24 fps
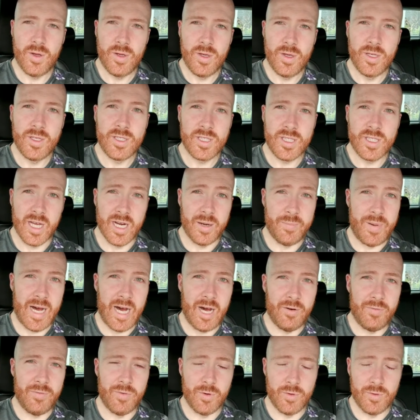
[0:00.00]
It's kind of
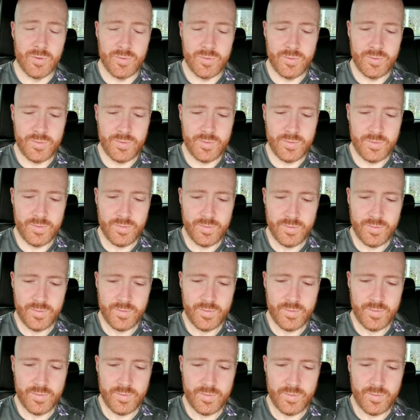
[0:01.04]
powerful,
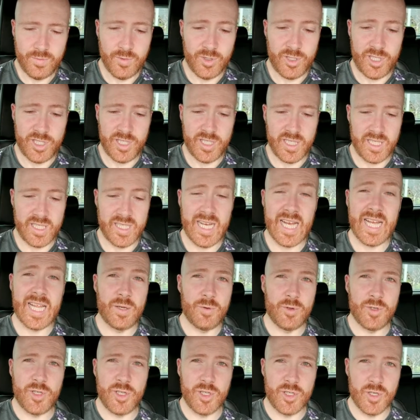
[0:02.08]
which is exactly
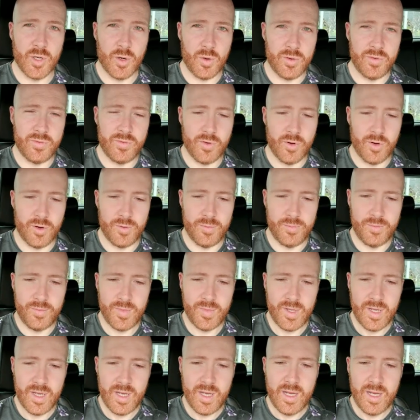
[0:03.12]
what she's going for.
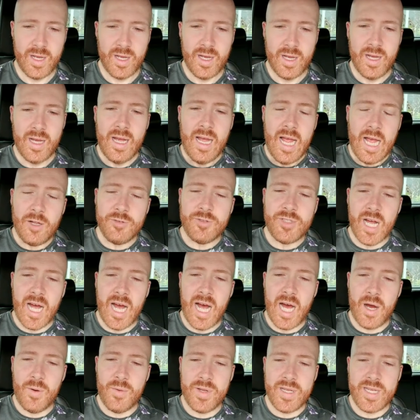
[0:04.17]

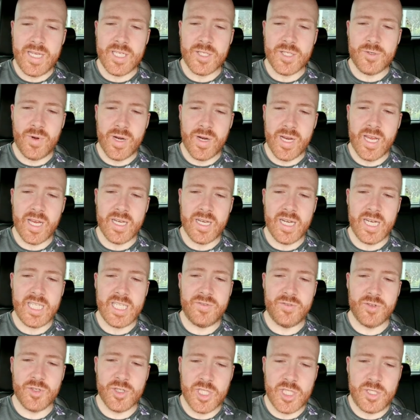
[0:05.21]
Eltahaway is recognized
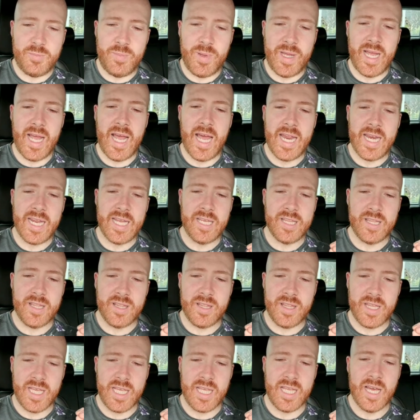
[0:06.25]
for spearheading
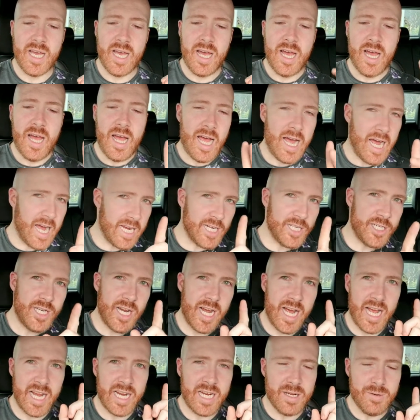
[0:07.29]
the
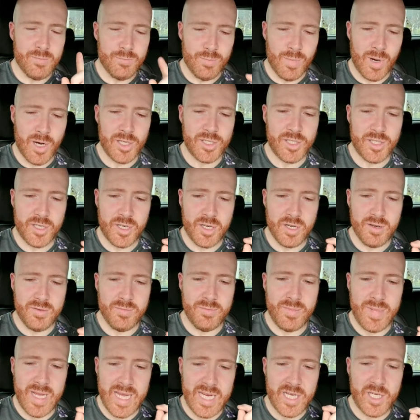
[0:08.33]

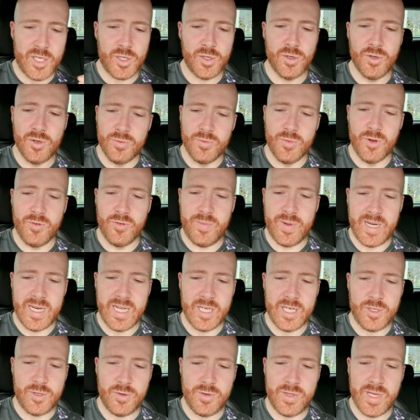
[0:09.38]
#MosqueMeToo movement in
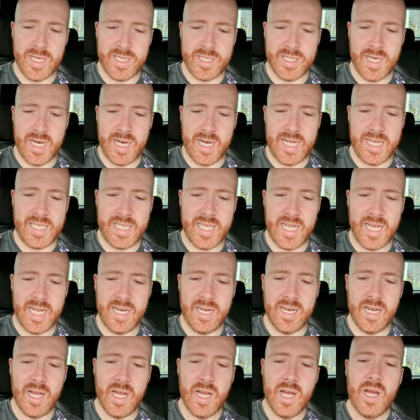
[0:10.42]
2018,
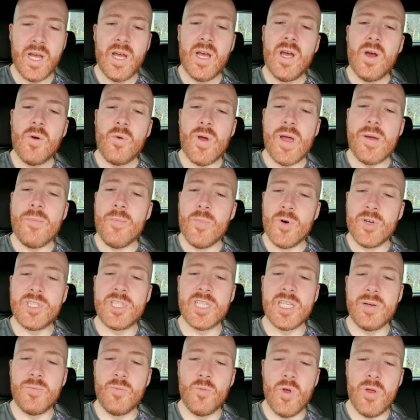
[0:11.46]
where
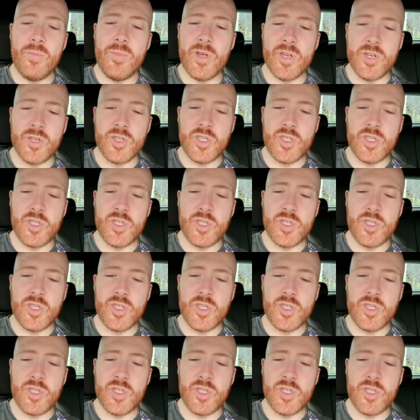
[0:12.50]
Muslim women